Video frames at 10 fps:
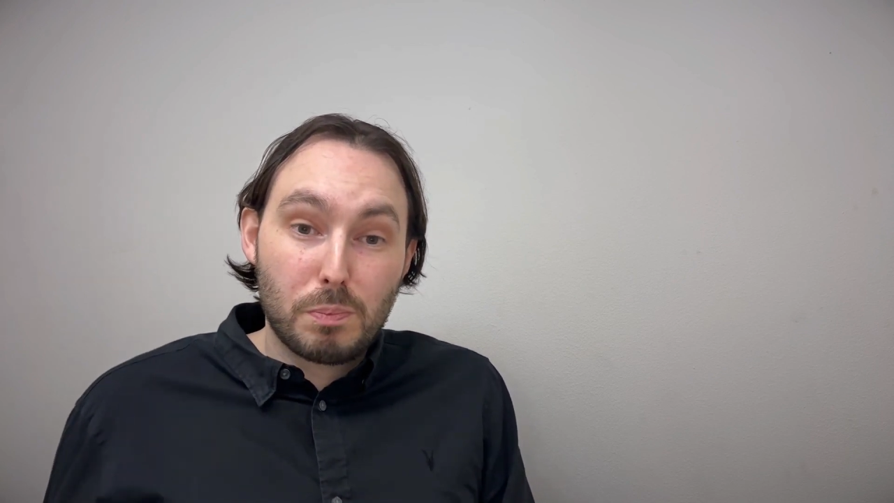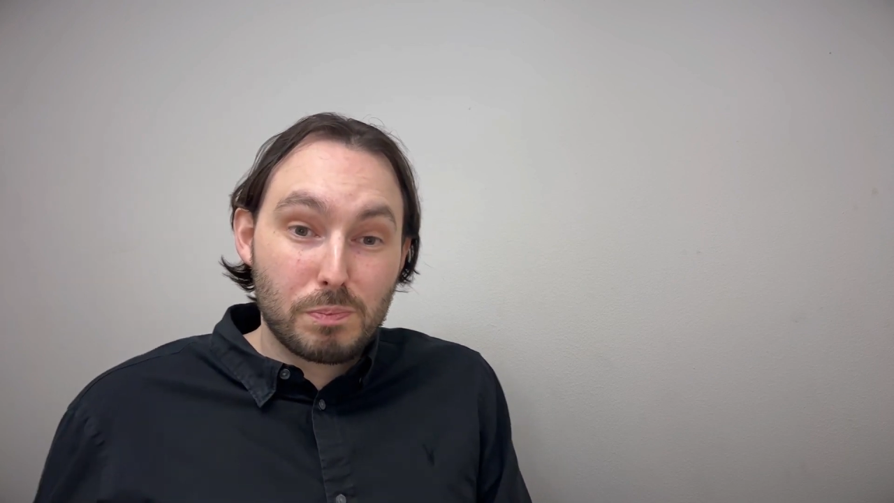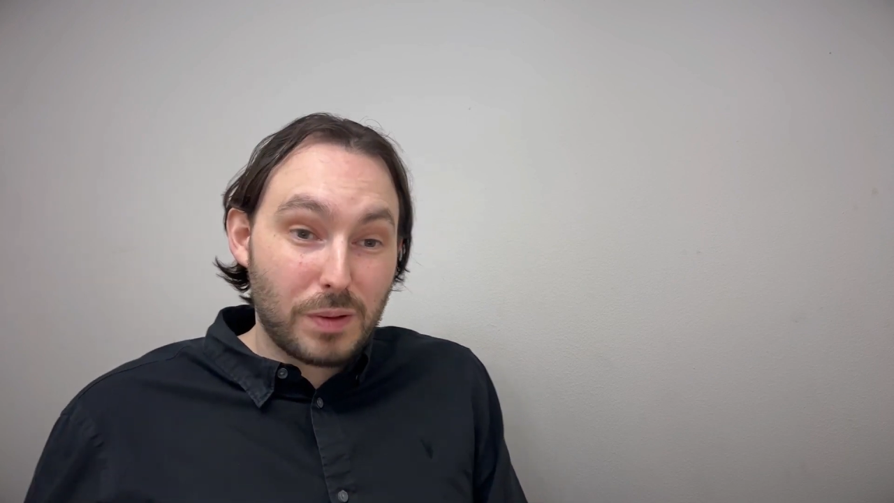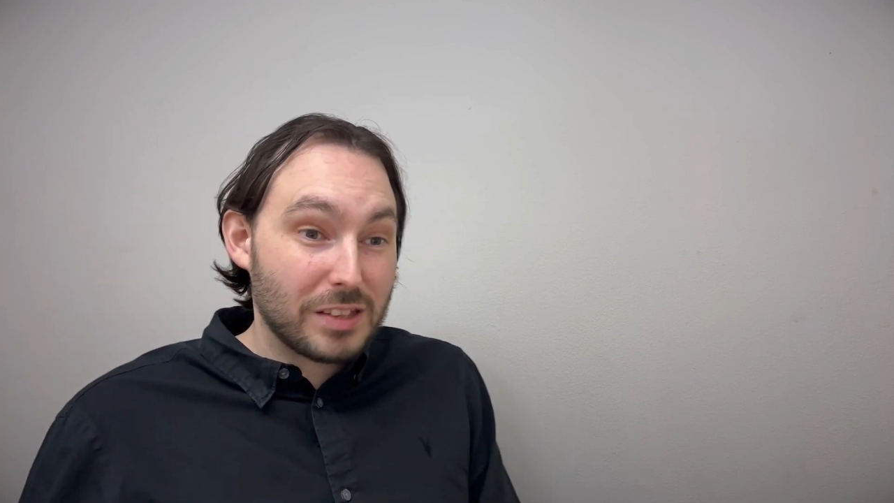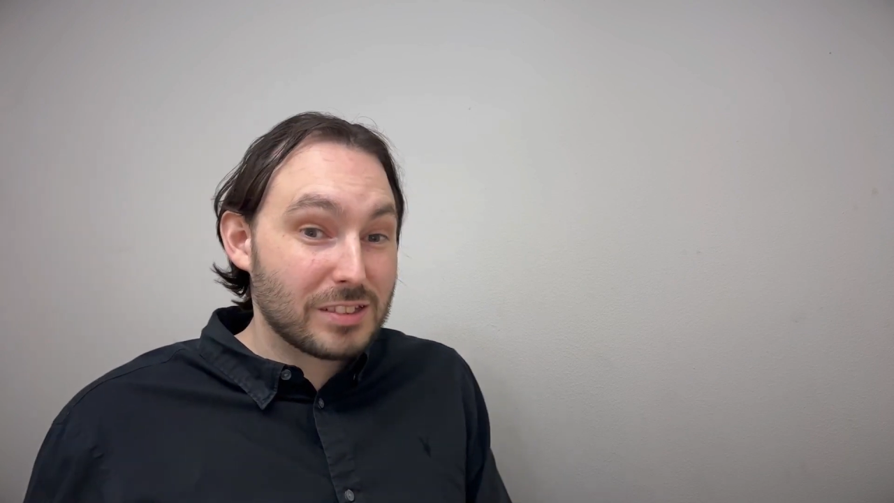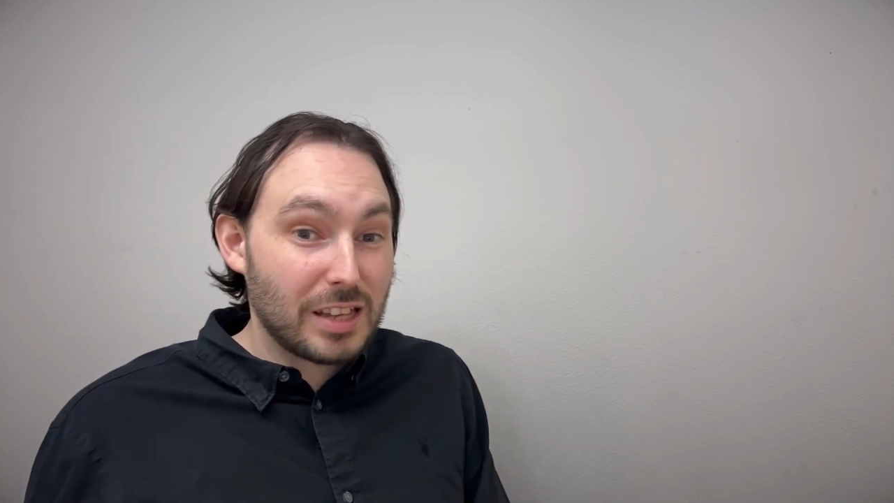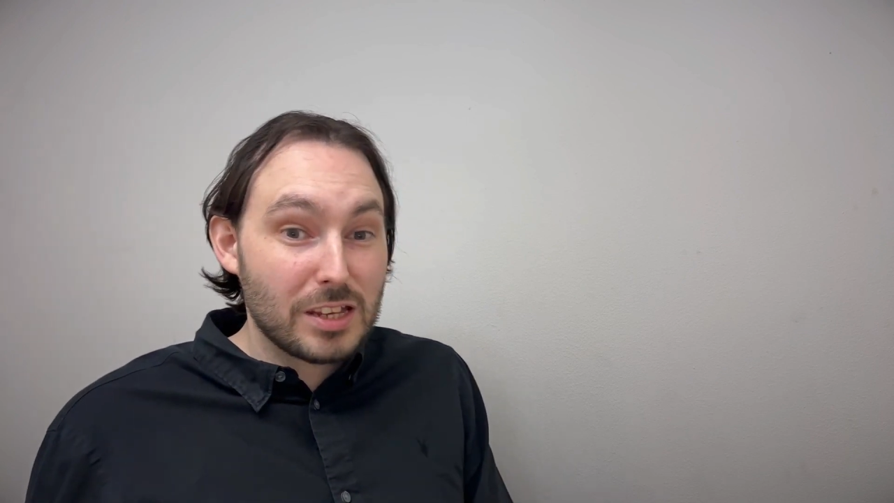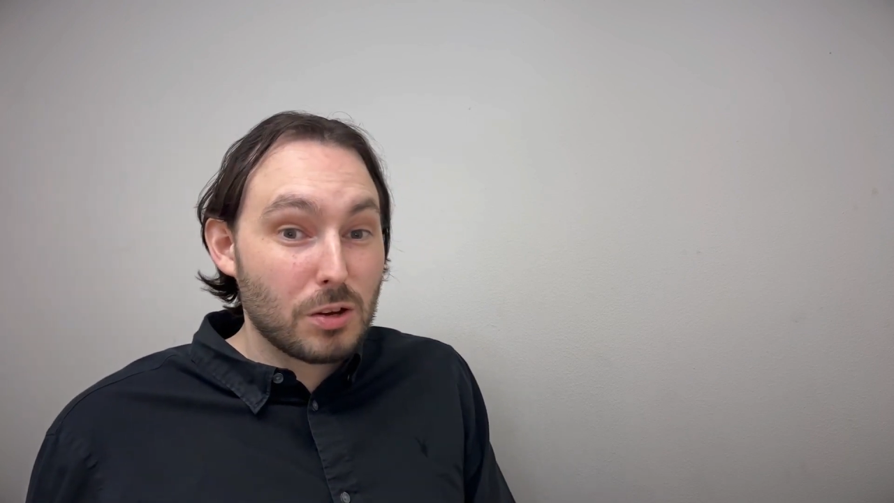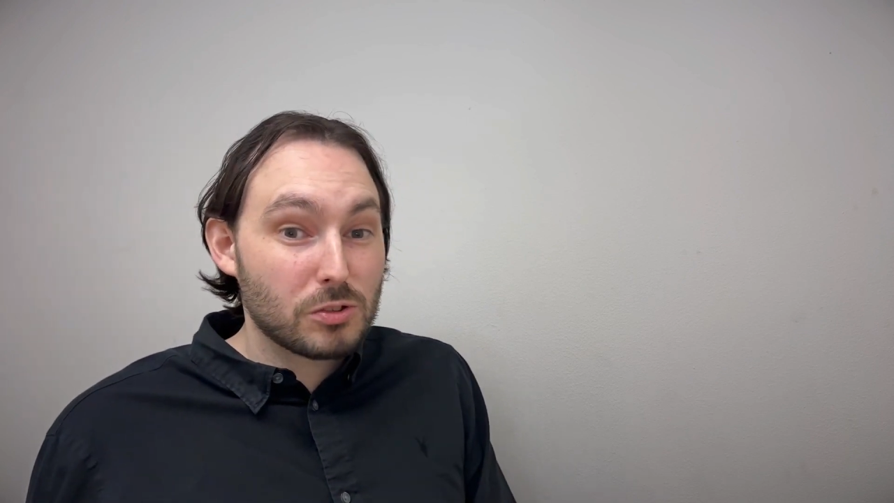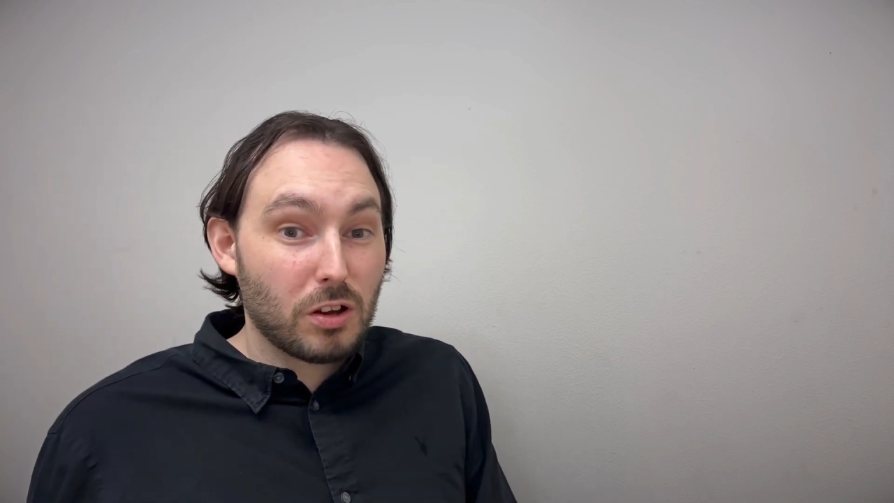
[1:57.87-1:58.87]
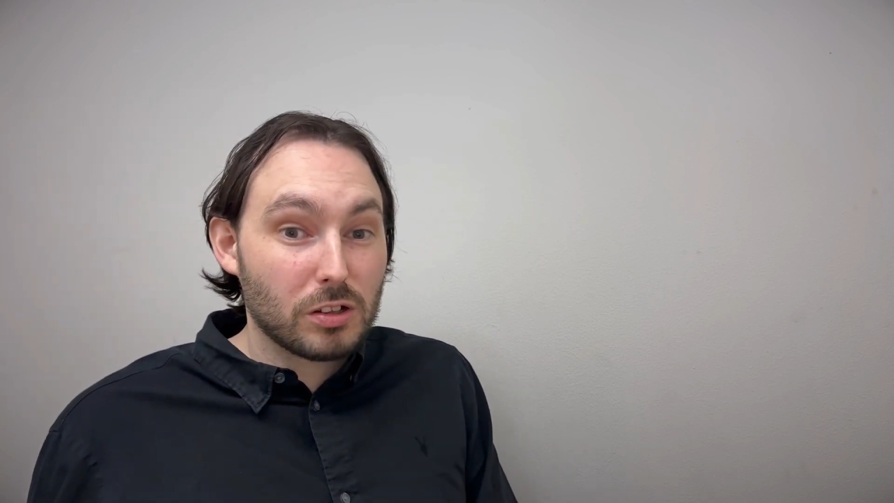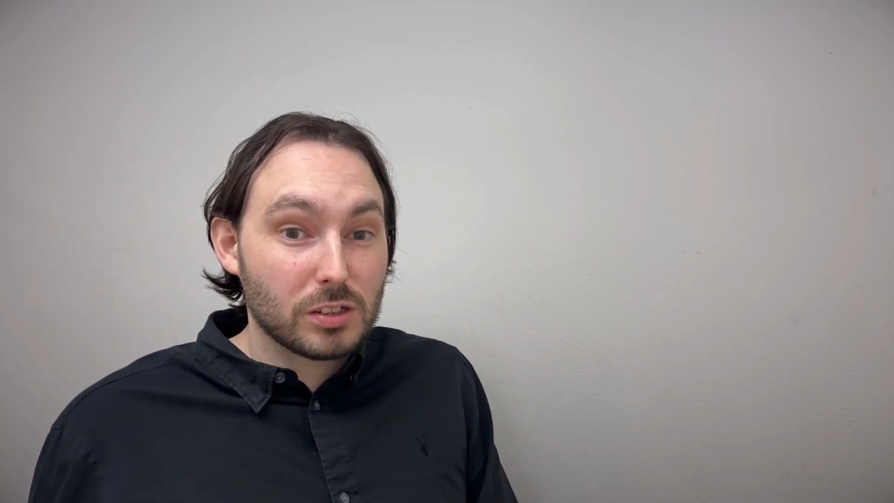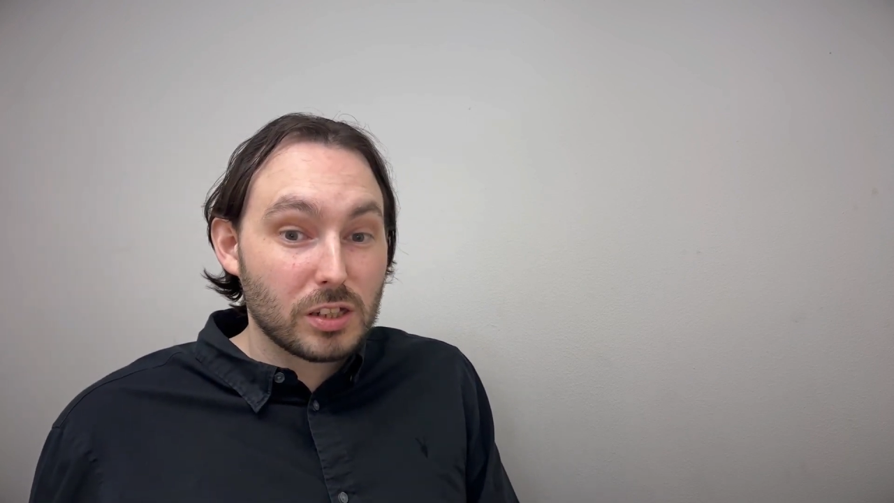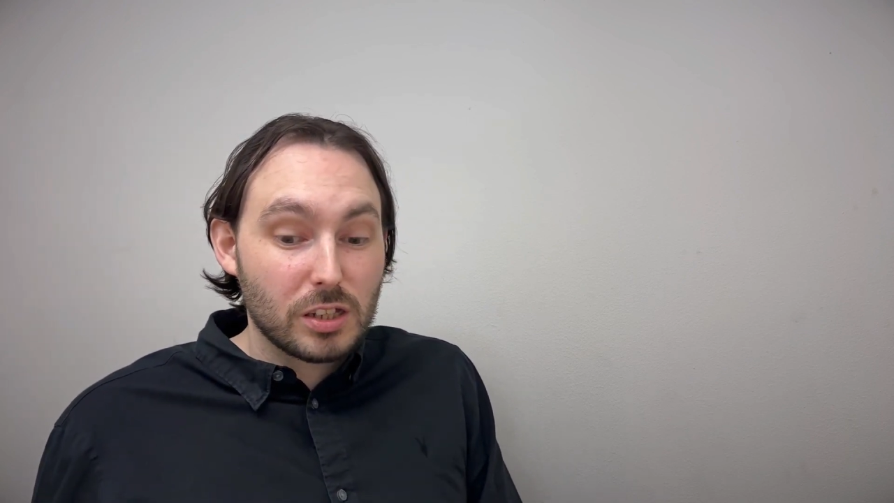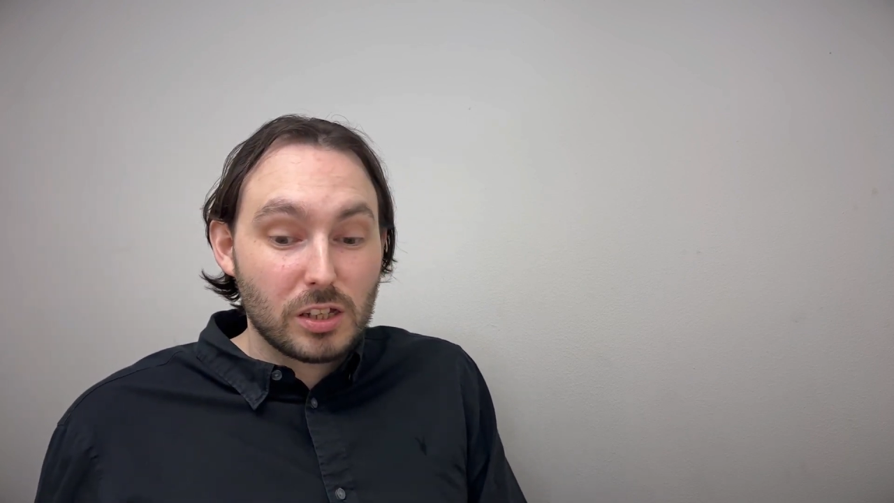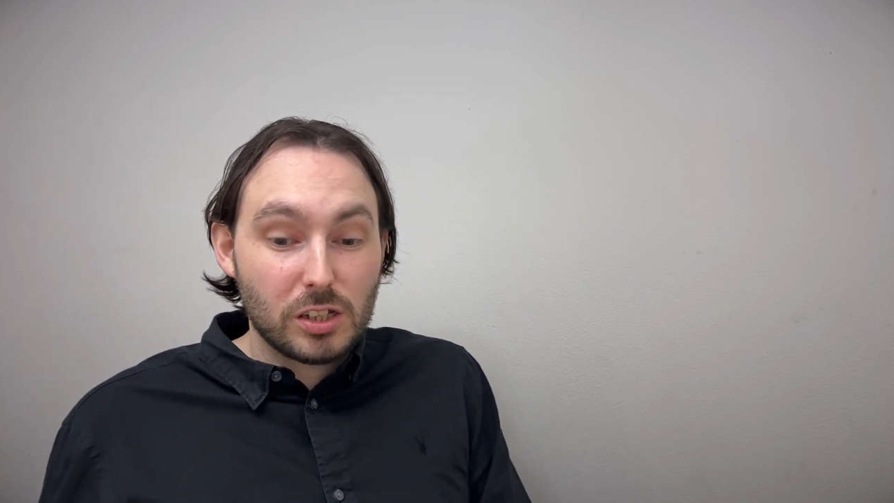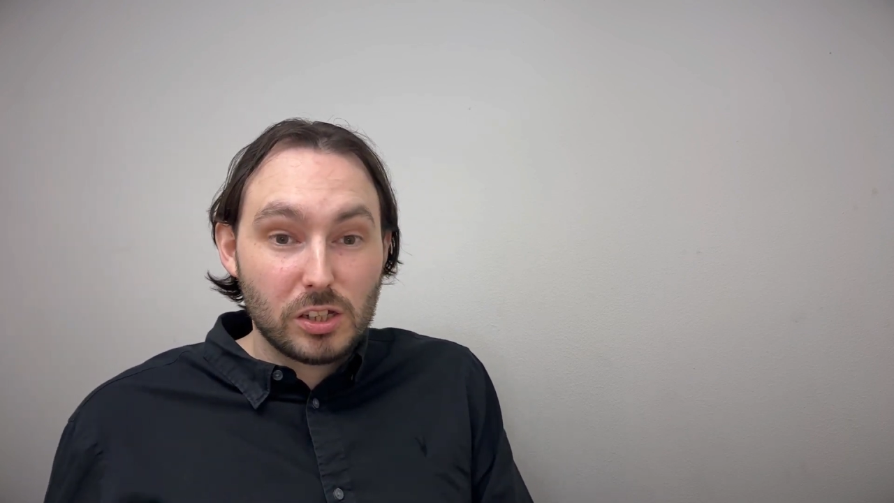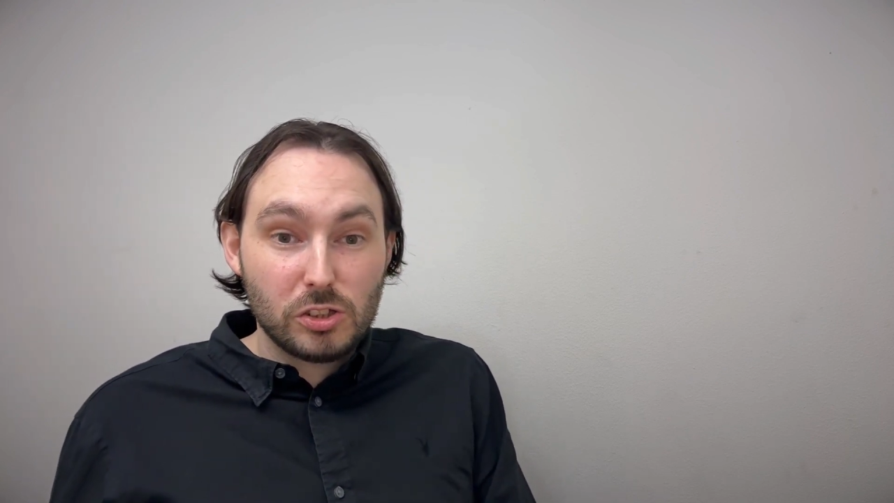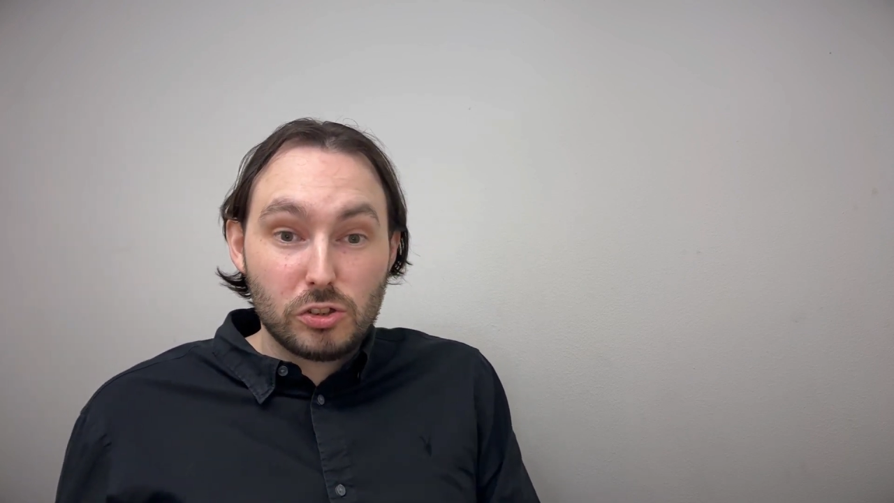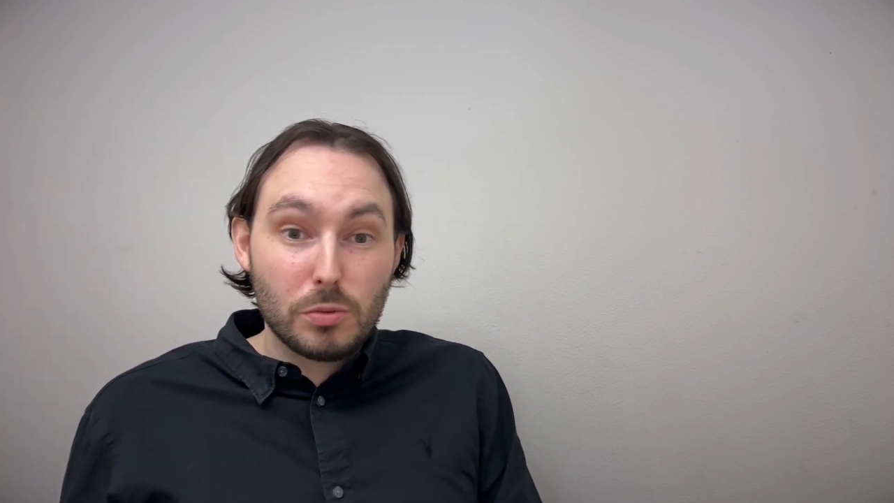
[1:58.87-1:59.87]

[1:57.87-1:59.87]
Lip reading: as the day goes on, you